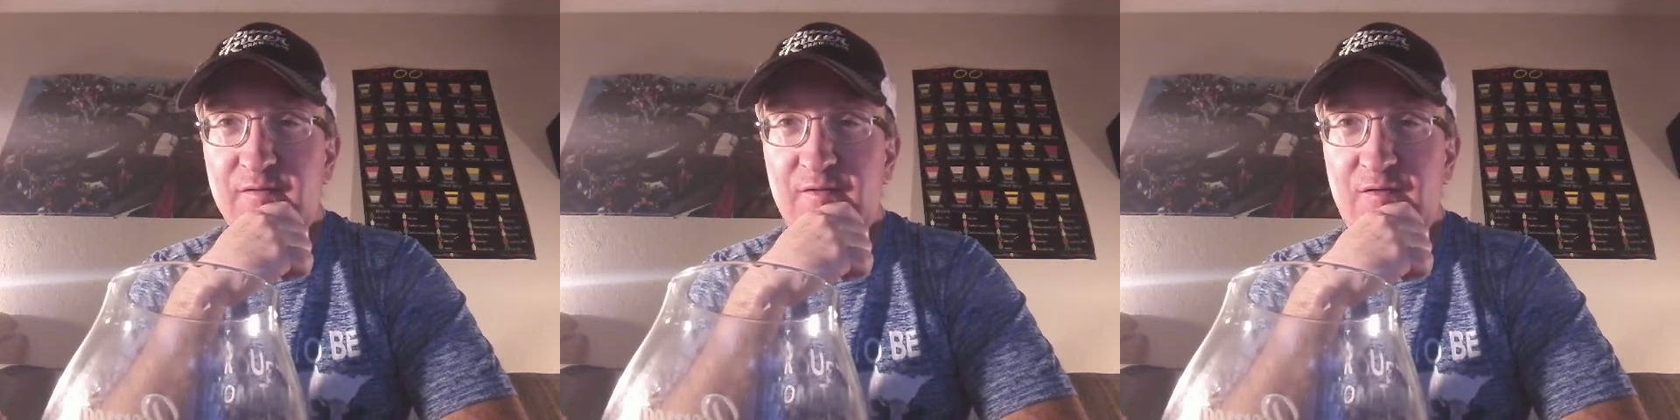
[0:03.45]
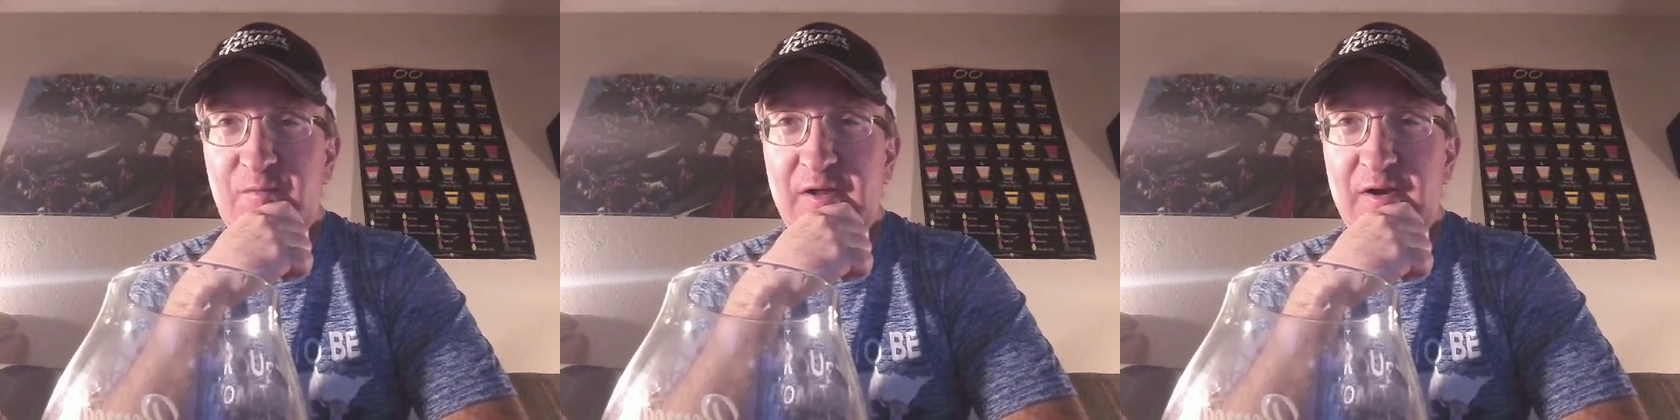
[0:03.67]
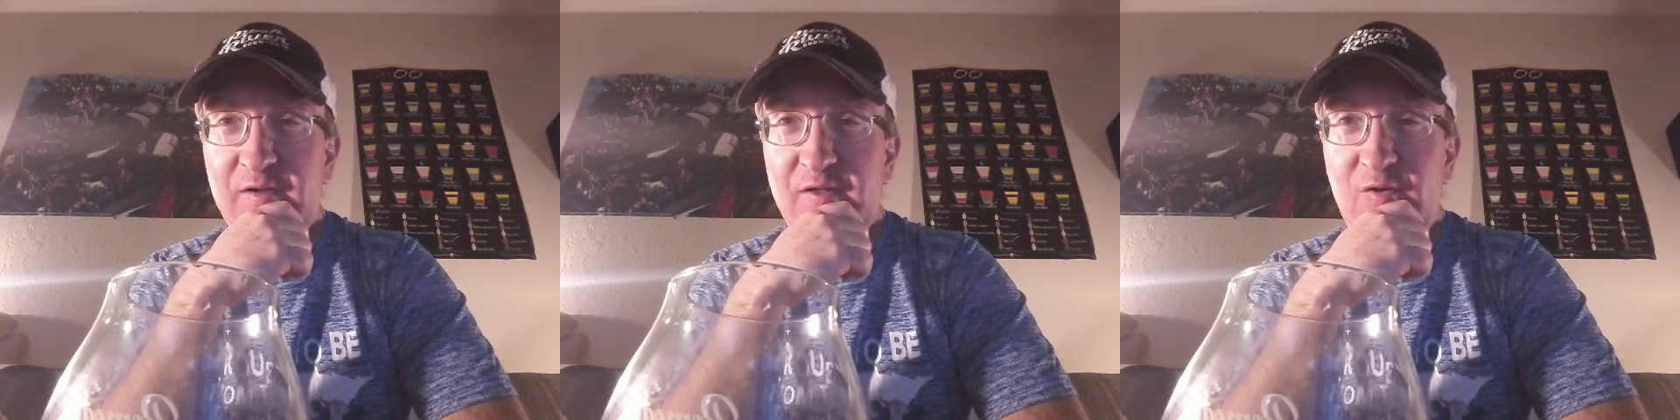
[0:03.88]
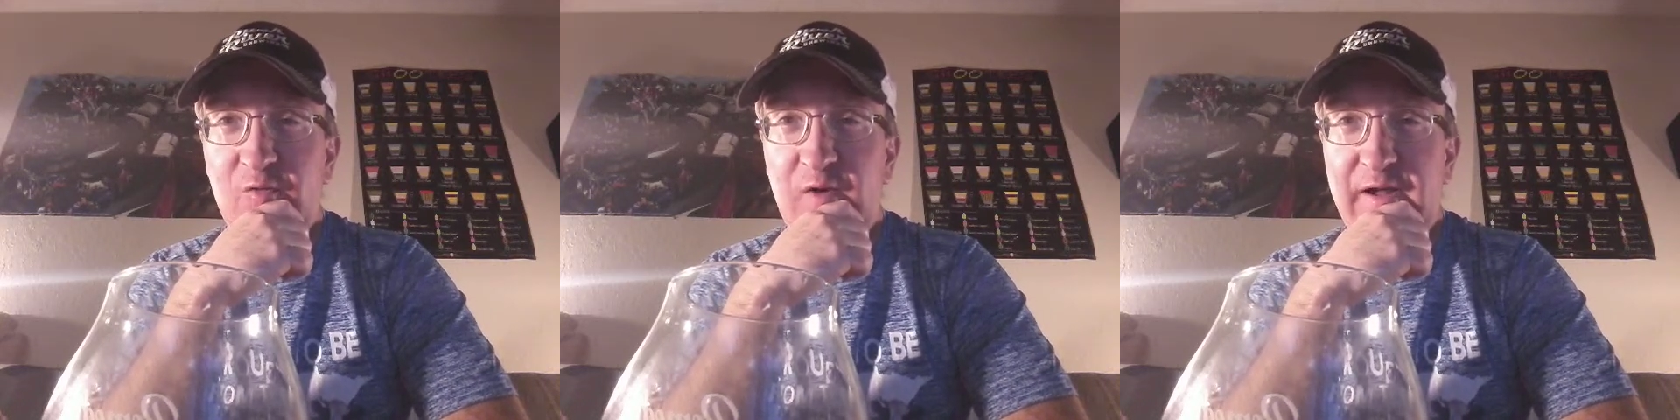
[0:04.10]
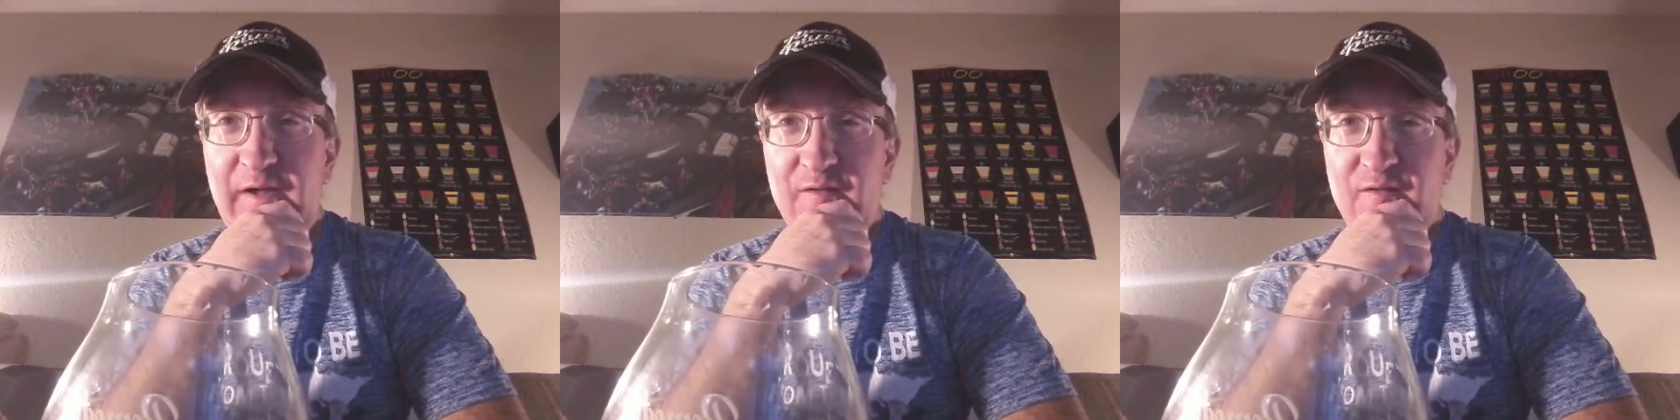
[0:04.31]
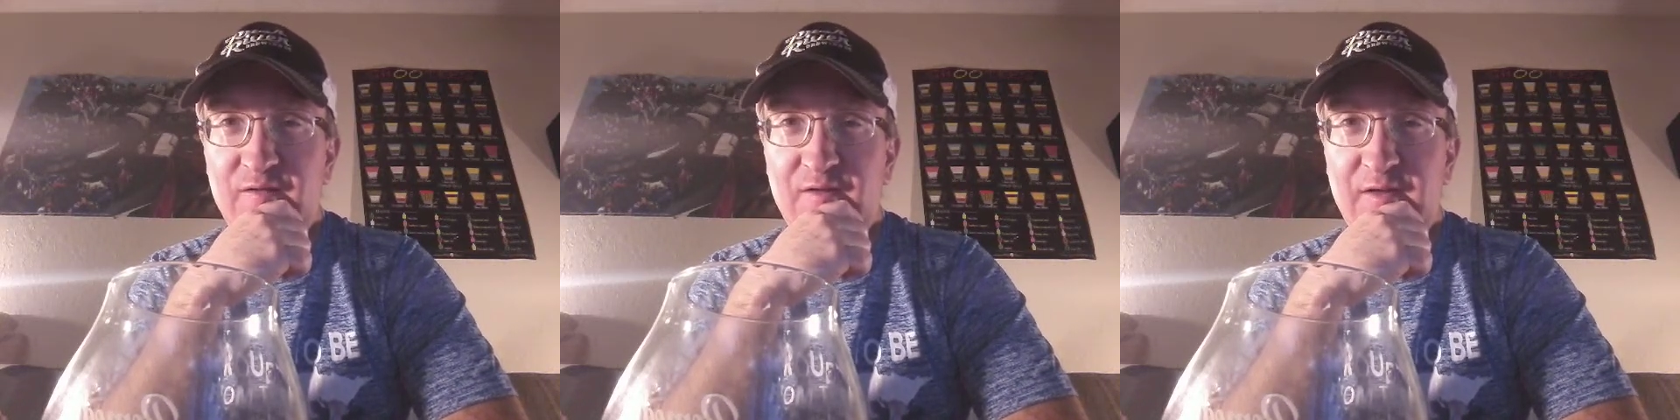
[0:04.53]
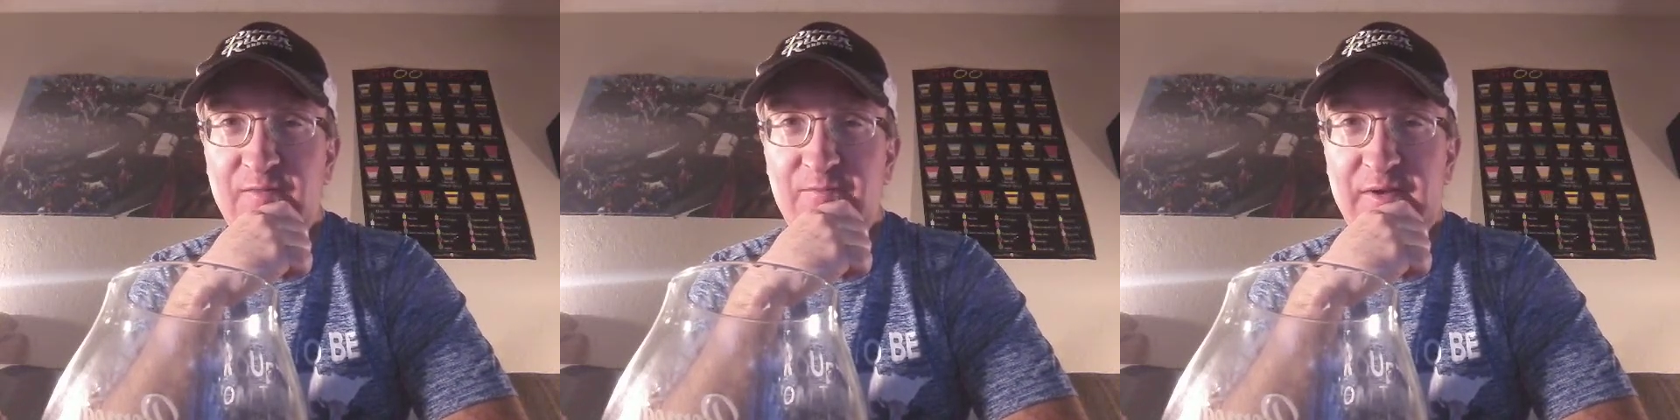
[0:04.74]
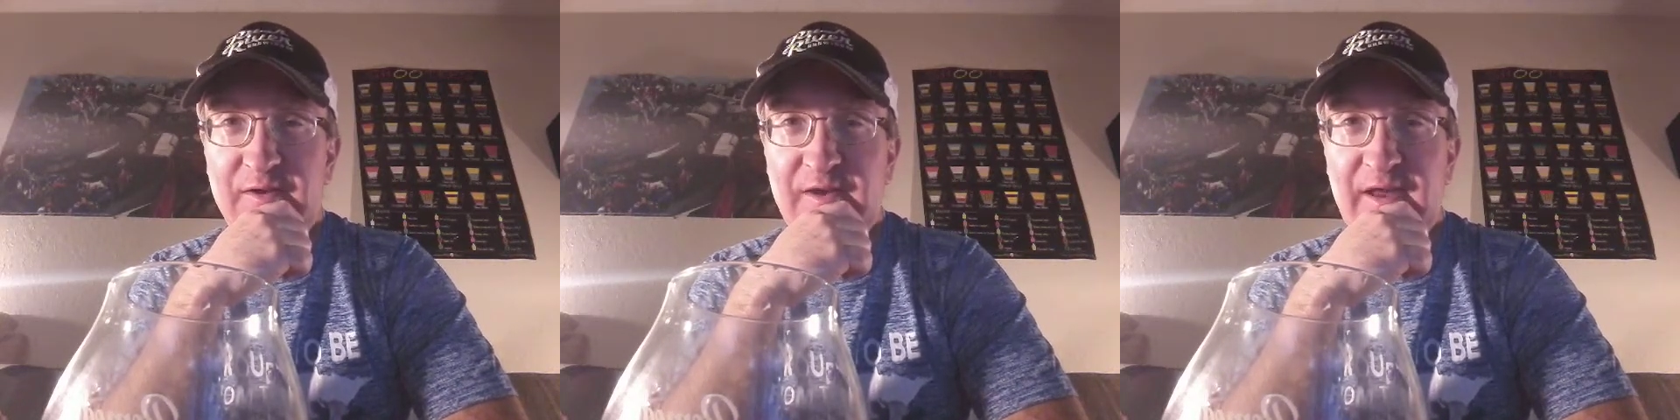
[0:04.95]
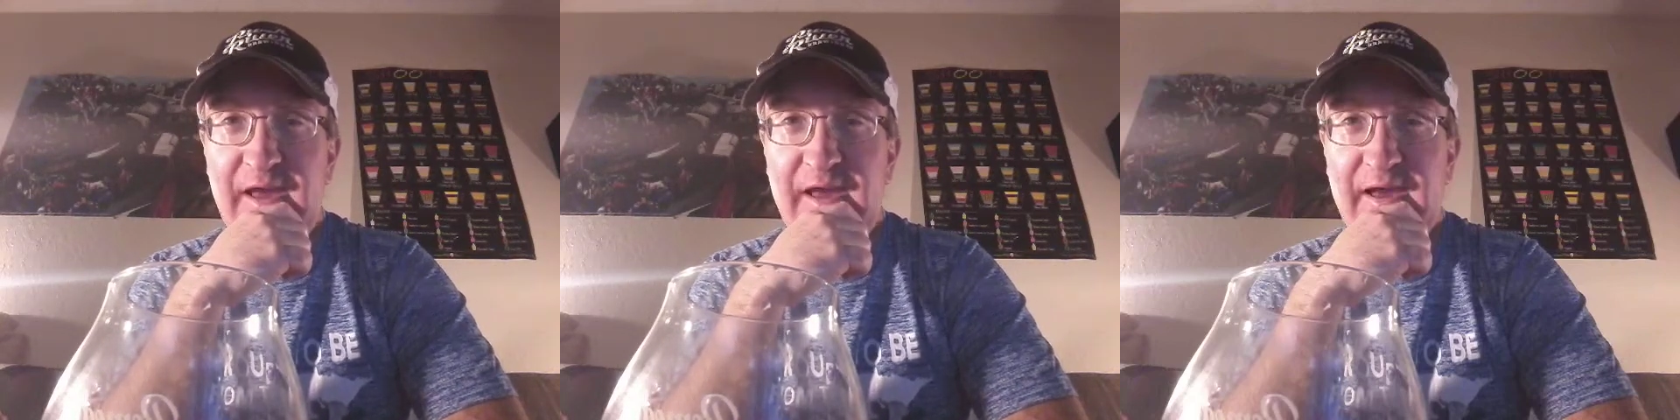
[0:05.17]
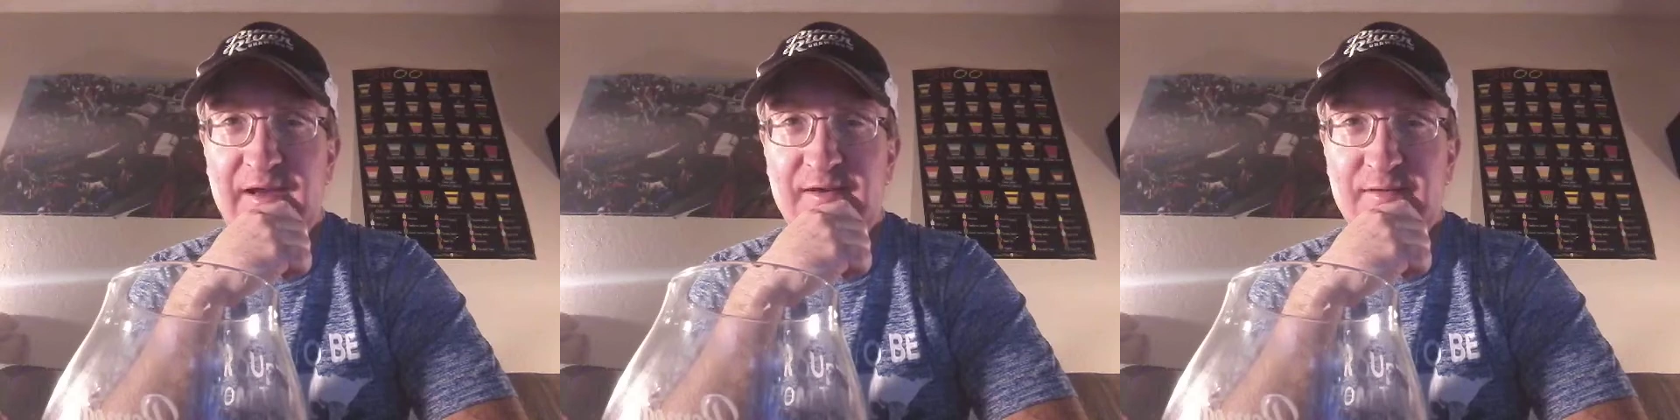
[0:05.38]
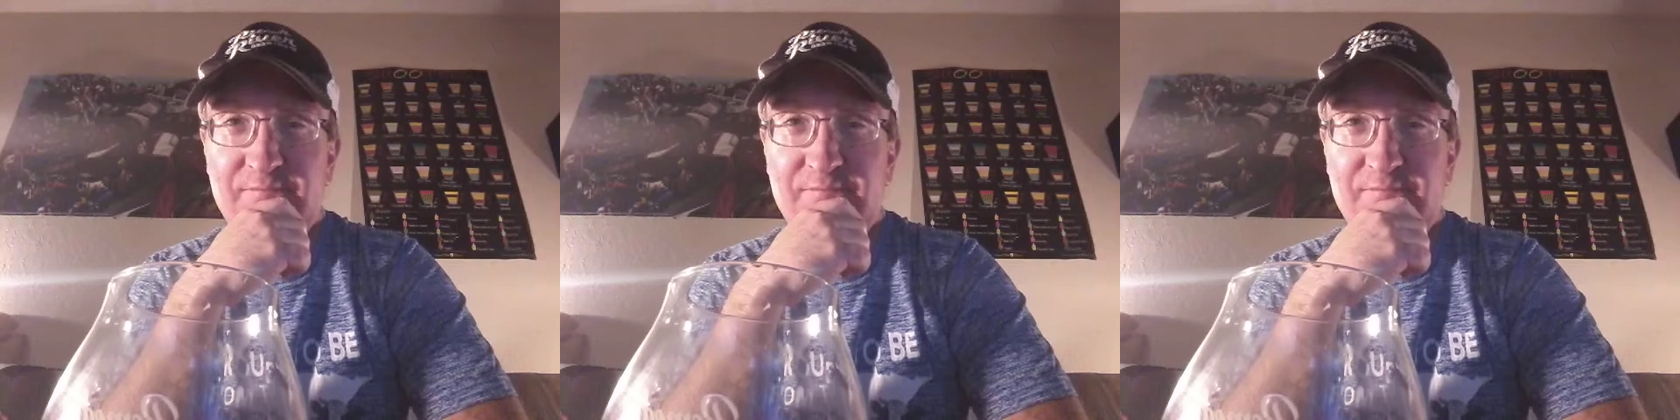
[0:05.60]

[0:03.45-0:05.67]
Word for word: it's been a little while since I've been tagged,